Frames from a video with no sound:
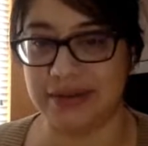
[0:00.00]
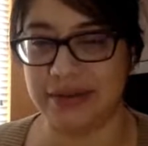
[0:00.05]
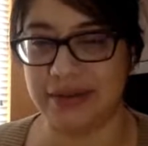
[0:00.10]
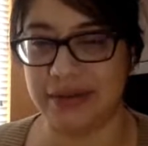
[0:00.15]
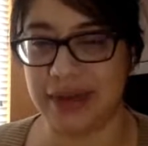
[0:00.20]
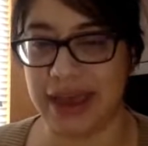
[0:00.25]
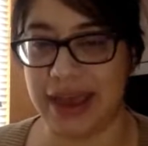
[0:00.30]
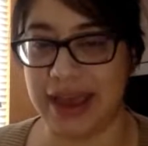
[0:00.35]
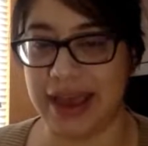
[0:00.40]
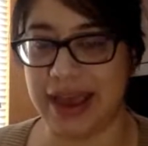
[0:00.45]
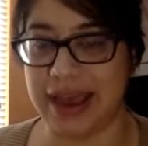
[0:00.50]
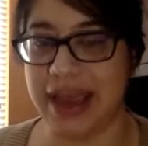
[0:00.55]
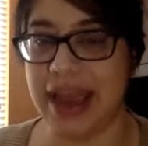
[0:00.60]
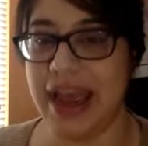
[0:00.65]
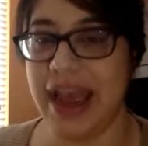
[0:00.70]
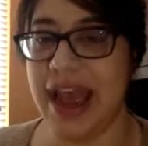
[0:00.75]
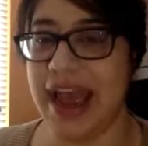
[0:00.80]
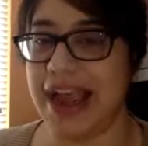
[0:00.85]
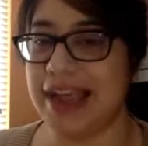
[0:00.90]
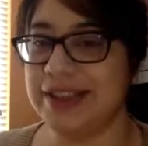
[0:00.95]
Okay.
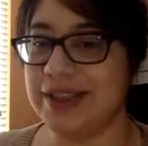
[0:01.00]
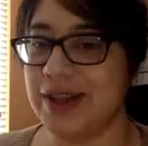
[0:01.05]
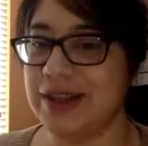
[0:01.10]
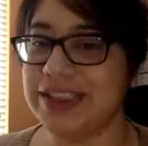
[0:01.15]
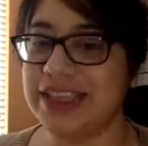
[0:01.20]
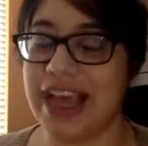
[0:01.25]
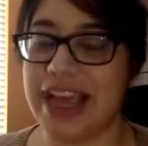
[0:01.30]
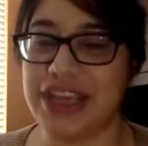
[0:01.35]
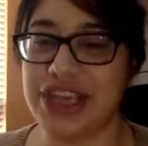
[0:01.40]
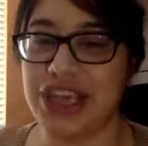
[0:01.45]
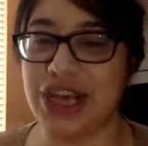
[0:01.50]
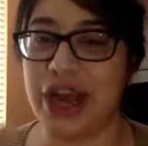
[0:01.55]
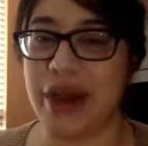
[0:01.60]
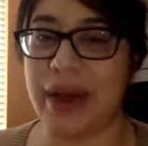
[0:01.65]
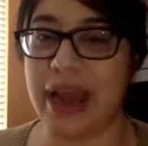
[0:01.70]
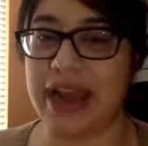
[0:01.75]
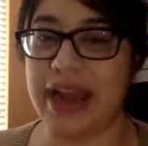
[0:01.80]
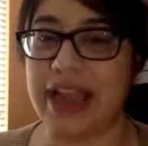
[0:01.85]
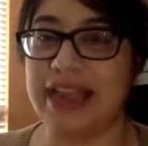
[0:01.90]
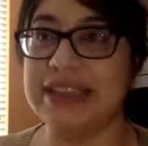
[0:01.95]
It's also, and
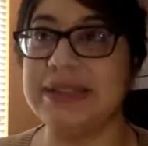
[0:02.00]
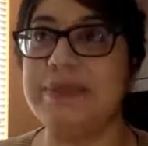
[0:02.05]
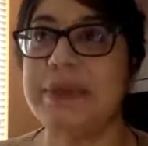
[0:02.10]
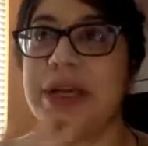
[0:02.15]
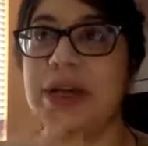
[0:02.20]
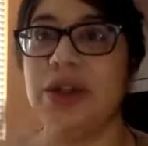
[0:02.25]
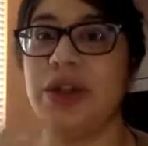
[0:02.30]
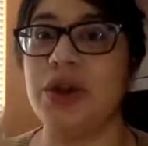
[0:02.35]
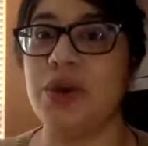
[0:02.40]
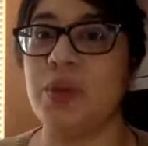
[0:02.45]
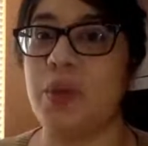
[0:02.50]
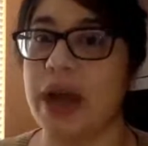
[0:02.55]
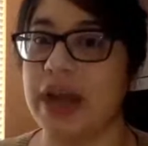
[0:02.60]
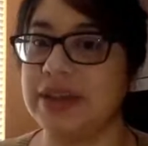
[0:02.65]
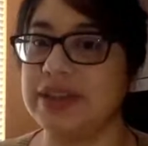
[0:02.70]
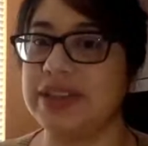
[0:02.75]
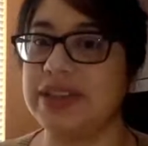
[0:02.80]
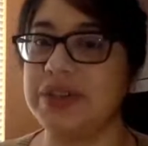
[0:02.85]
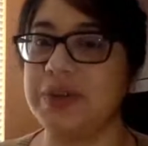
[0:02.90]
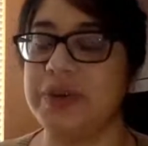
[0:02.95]
it's been a little while
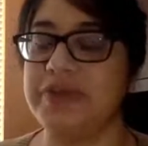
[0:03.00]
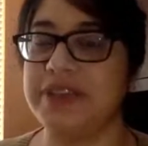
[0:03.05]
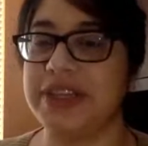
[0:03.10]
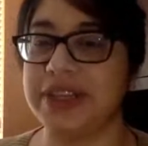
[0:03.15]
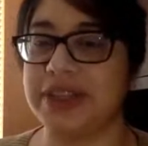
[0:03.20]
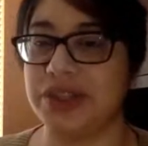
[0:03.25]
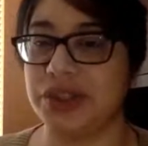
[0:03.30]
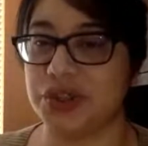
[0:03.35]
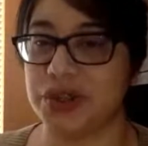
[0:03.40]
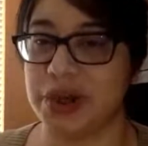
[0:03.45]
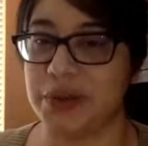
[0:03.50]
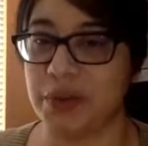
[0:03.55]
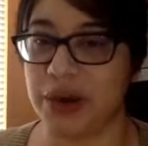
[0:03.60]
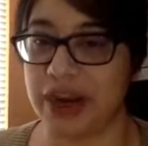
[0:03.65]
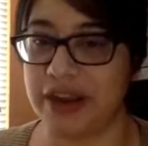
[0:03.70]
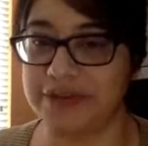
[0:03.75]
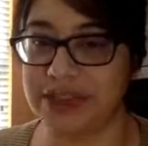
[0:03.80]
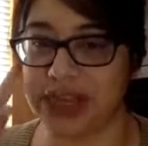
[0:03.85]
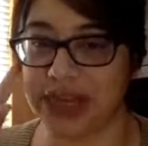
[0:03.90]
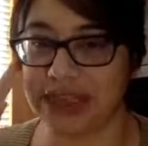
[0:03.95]
since we've done a stream where
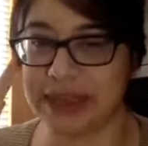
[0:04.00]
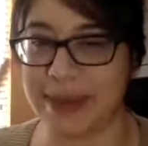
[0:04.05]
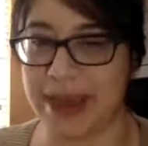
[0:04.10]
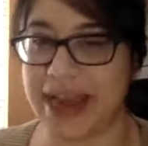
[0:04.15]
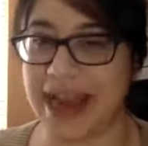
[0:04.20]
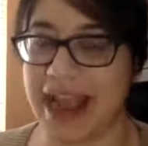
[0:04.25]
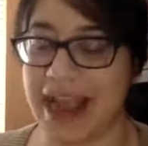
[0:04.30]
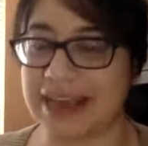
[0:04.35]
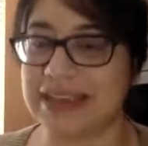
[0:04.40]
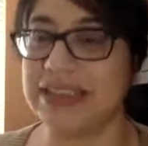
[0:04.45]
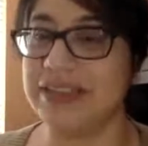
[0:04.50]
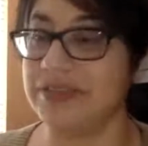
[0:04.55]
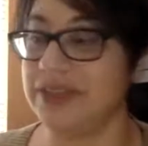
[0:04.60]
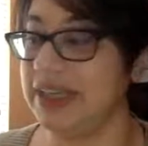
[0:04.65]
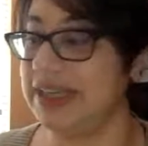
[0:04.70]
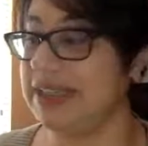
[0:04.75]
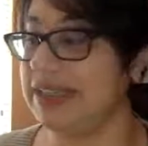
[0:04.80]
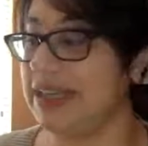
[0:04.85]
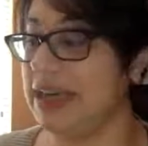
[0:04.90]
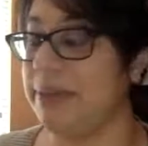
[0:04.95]
I've talked about active
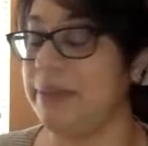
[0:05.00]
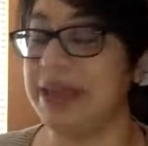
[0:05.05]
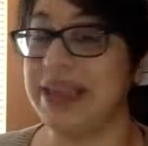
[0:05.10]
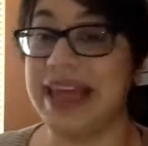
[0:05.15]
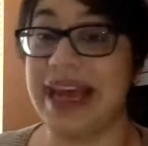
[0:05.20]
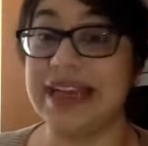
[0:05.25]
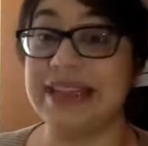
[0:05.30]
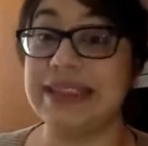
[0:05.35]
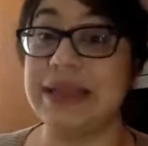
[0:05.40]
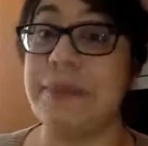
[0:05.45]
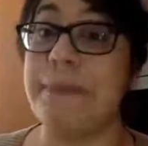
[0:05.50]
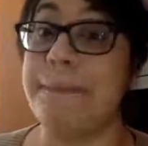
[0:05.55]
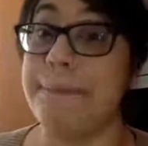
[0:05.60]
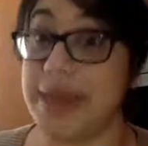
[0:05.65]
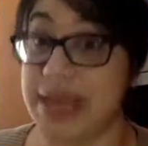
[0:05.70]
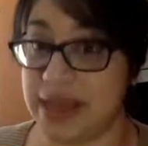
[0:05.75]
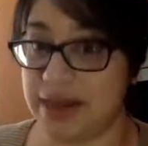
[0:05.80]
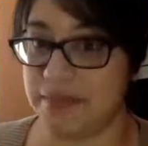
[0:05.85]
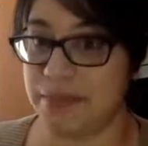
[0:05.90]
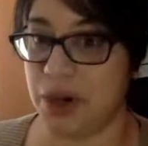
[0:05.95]
listening, but that is a
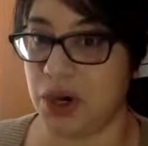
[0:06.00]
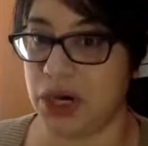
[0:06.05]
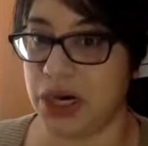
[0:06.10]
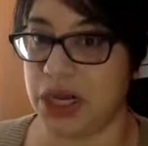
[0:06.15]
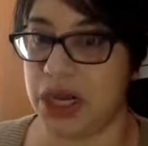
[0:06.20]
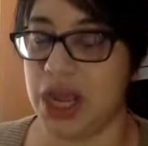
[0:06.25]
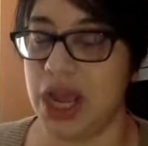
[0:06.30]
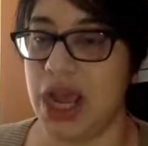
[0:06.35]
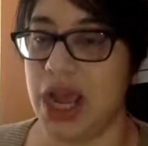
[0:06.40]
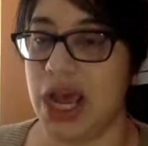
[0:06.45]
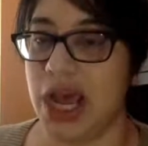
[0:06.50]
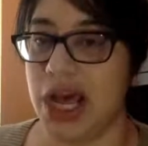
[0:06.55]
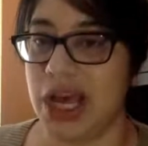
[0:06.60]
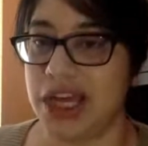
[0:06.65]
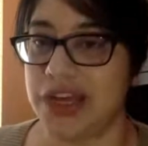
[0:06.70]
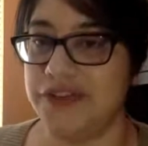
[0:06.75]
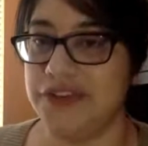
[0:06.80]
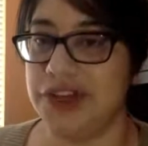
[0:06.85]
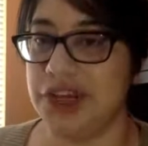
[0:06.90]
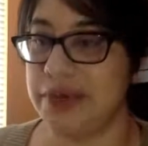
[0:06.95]
big part
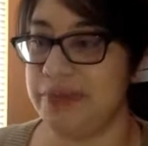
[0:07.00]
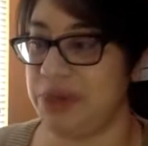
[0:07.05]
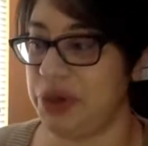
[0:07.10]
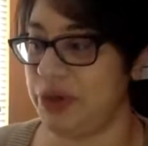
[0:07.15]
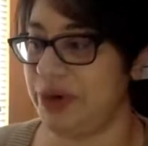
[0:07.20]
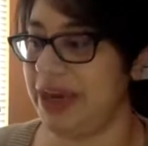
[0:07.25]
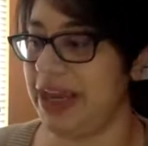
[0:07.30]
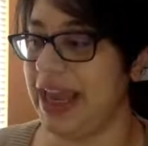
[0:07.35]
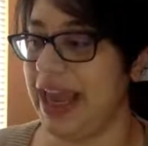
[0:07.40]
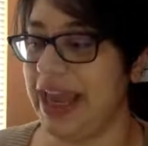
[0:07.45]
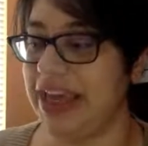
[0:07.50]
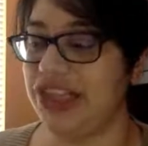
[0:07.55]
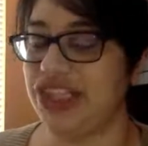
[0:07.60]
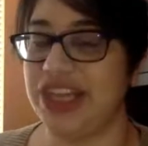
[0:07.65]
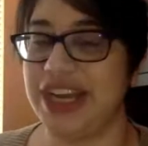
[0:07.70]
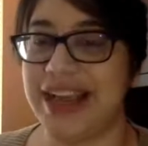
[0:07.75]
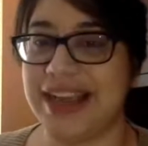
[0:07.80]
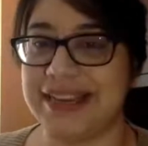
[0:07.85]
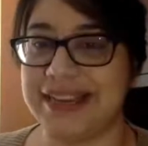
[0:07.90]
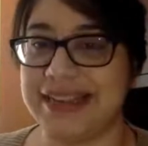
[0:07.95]
of
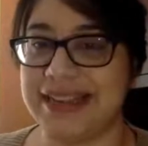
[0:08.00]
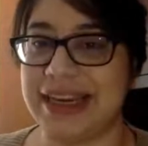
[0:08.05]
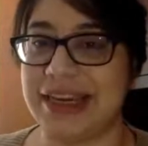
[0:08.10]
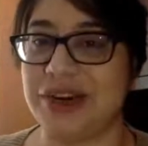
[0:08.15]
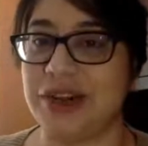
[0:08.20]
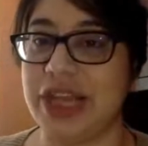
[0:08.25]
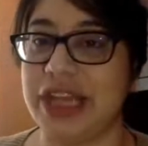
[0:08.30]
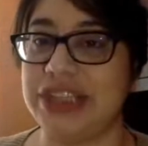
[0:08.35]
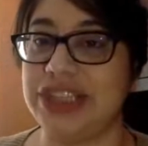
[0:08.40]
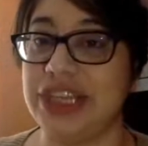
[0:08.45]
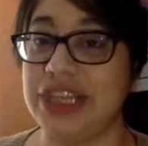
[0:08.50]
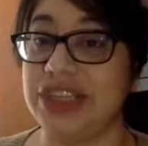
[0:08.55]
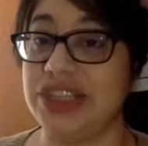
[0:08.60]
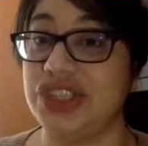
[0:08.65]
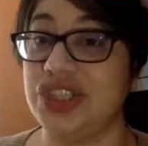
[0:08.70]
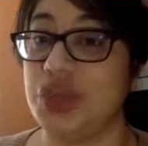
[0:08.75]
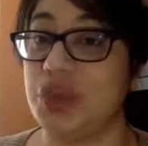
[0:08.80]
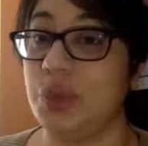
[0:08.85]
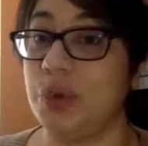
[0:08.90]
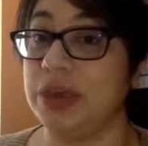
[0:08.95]
communication. As a dental
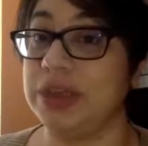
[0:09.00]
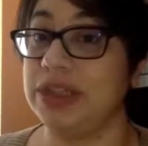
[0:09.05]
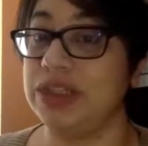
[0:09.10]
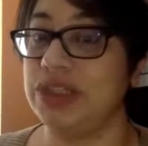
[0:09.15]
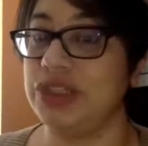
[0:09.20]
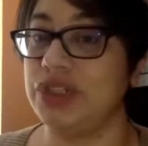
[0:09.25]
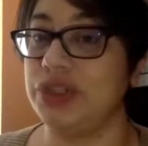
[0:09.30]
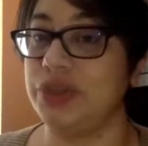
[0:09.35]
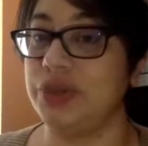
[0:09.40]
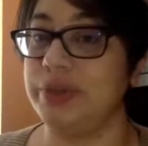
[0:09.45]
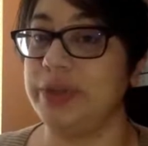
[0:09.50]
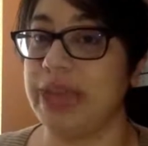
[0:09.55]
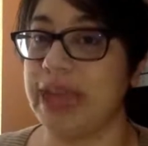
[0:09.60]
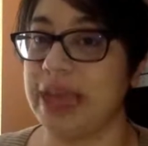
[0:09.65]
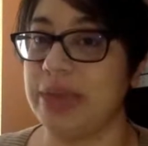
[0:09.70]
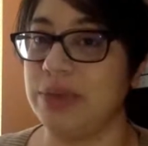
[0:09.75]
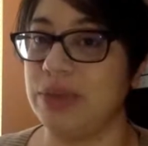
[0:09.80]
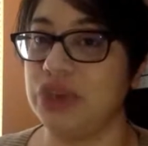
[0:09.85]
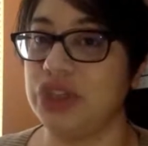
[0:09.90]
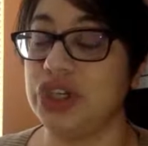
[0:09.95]
hygienist, you want to be
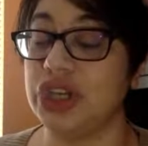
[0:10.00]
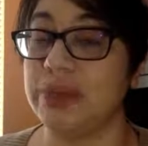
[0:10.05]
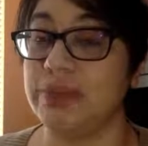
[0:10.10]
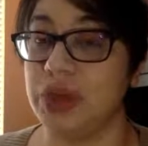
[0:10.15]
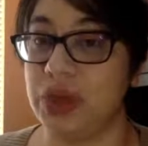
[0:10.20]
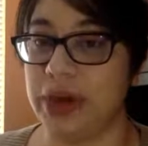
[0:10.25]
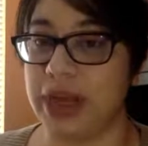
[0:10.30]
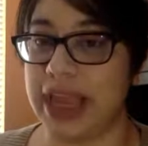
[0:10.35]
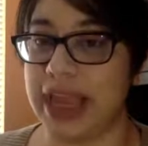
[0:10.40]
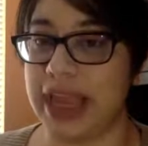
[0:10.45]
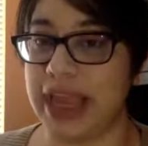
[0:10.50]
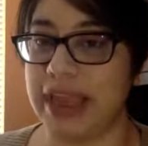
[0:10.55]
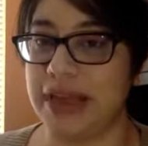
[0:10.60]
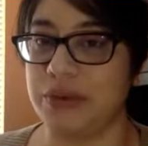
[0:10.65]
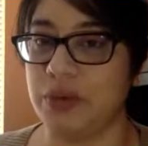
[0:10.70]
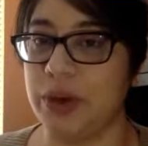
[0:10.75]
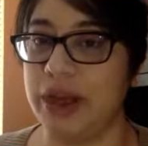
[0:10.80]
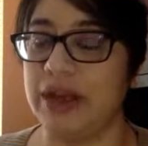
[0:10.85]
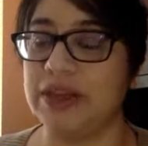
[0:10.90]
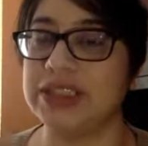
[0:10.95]
able to communicate
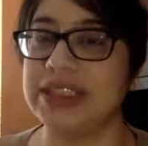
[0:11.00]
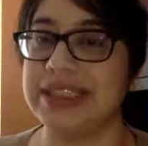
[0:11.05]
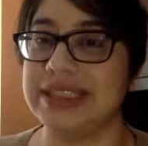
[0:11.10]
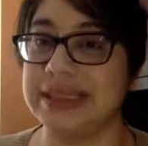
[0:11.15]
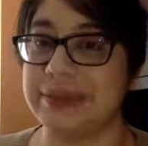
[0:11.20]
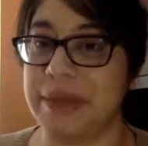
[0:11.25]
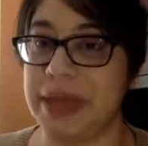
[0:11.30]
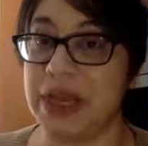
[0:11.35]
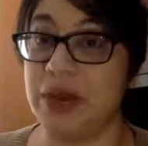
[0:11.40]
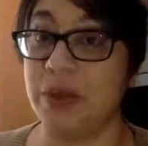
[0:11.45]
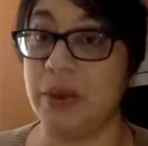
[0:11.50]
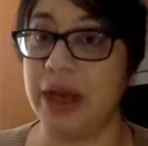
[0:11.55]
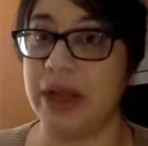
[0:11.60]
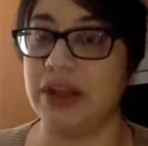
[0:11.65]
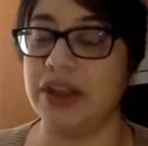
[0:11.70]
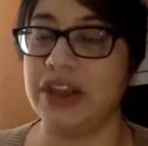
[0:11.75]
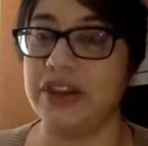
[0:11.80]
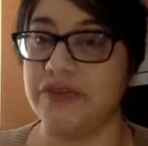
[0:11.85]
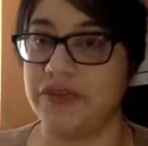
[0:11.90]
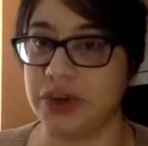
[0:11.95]
well, to speak well
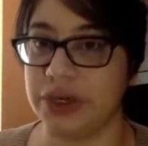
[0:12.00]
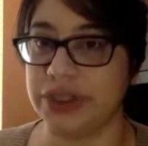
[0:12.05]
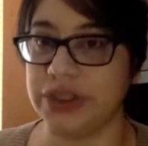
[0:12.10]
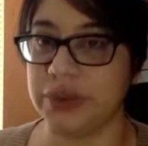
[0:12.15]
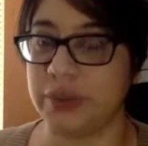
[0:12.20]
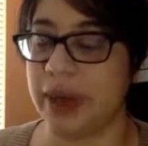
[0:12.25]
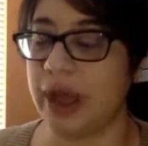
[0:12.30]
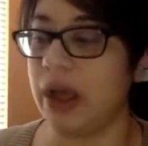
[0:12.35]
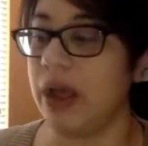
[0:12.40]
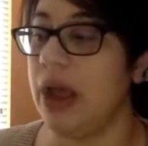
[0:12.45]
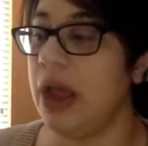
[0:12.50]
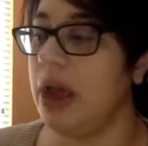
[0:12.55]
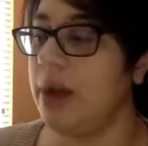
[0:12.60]
and converse well,